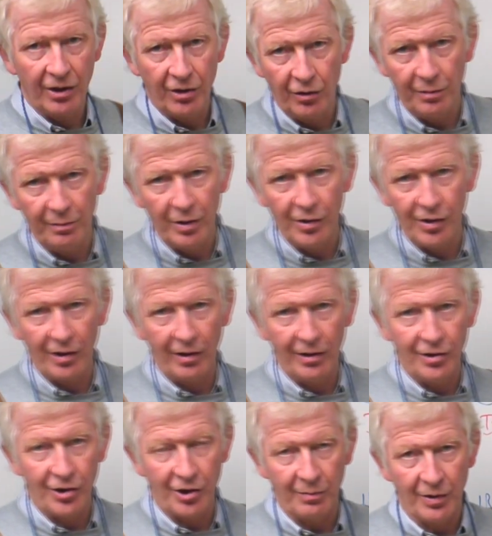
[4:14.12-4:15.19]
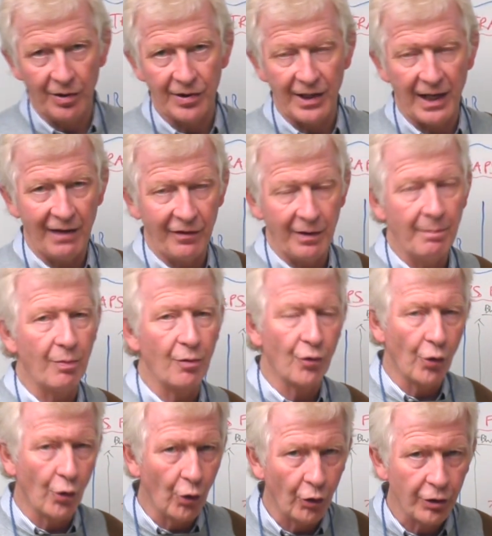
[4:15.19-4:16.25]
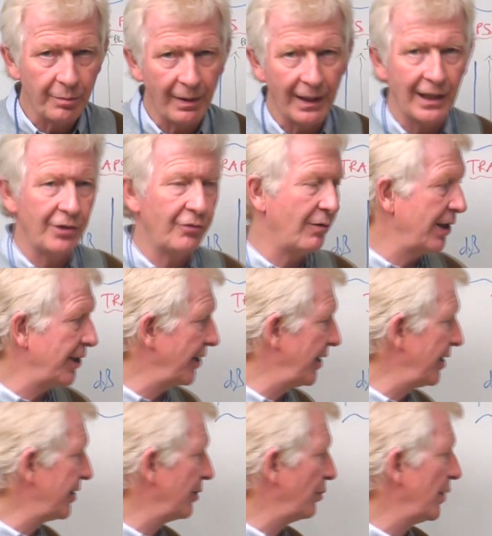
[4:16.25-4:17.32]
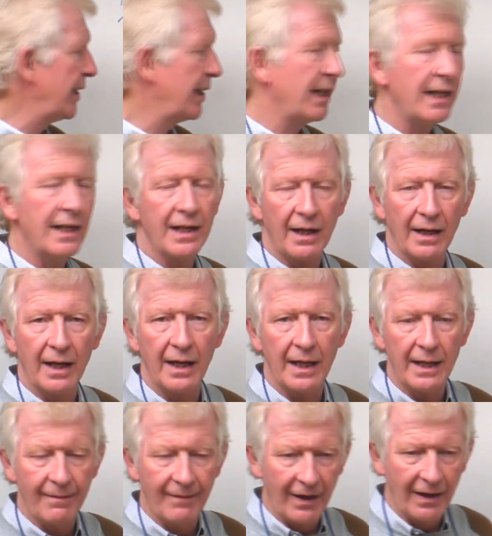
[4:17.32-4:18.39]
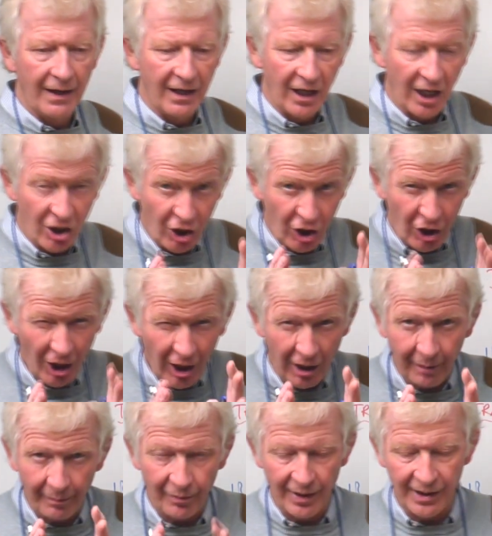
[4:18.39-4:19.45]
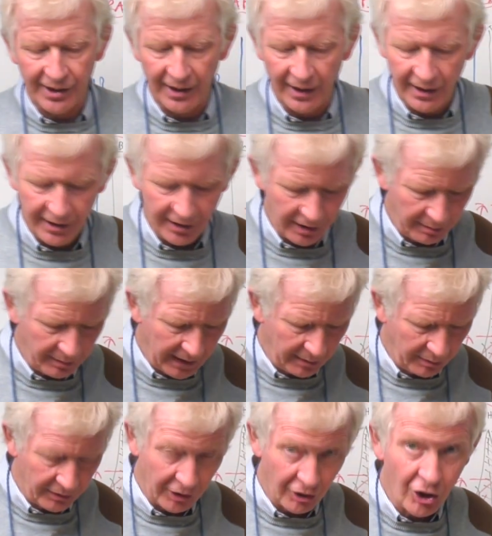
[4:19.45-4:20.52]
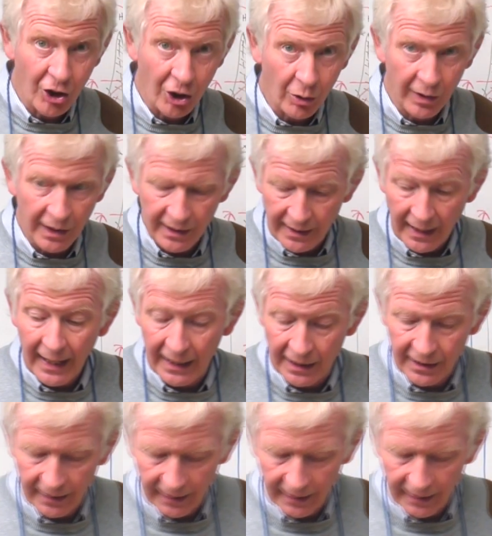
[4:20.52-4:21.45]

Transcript: a good musical instrument to have a broadband resonator. We need a sharp resonator to be able to tune it and